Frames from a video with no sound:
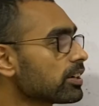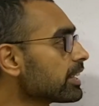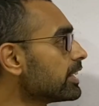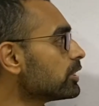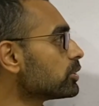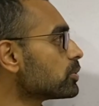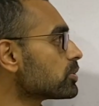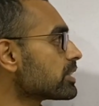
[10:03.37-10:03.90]

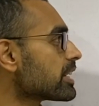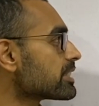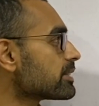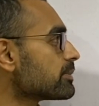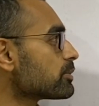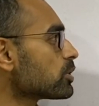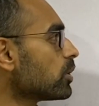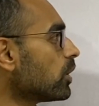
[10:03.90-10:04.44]

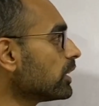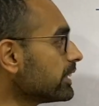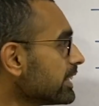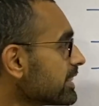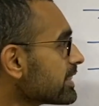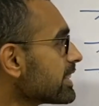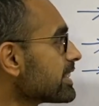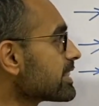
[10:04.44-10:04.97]
enthusiasm. So all
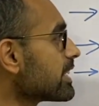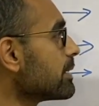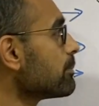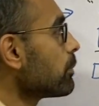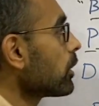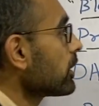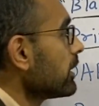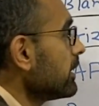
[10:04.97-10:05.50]
these things are
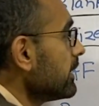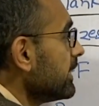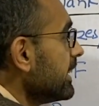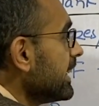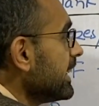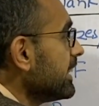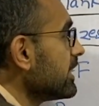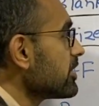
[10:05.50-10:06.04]
important.
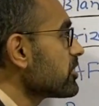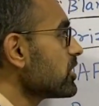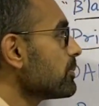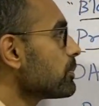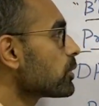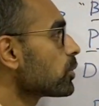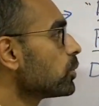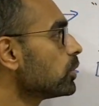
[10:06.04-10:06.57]
Leadership
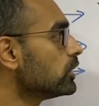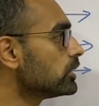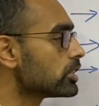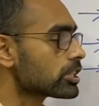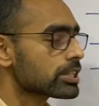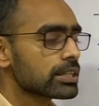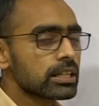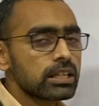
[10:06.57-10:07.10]

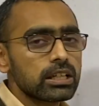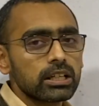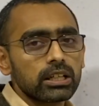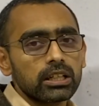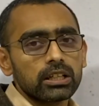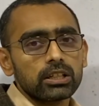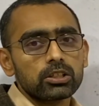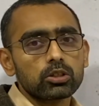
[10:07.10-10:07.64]
roles.
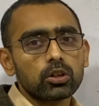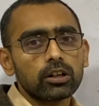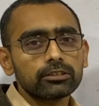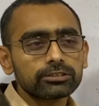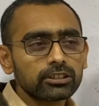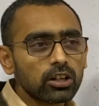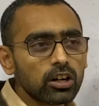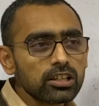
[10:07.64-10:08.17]
So
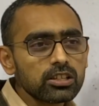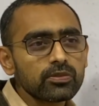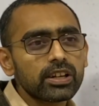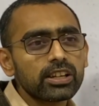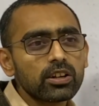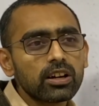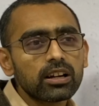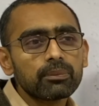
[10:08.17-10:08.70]
of course,
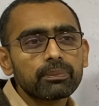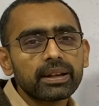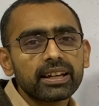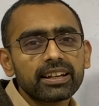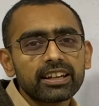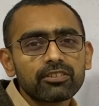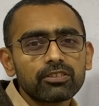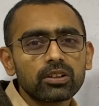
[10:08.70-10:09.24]
when you're
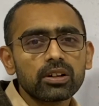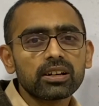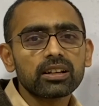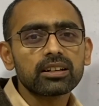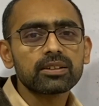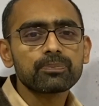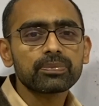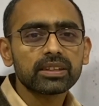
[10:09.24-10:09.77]
appearing
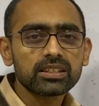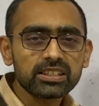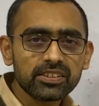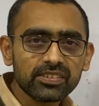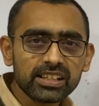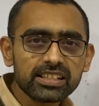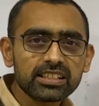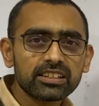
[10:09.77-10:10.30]
for
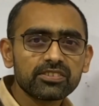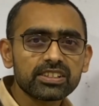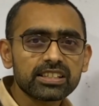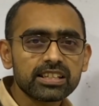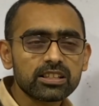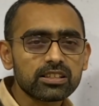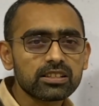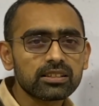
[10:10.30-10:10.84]
civil
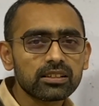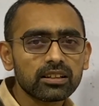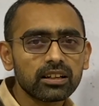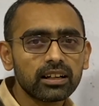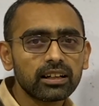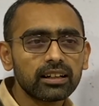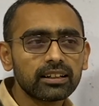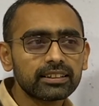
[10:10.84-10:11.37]
services,
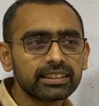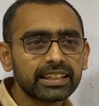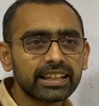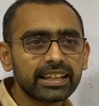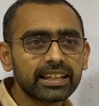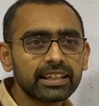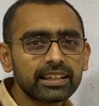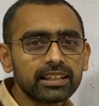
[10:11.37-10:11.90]

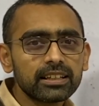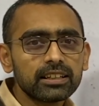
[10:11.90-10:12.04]
the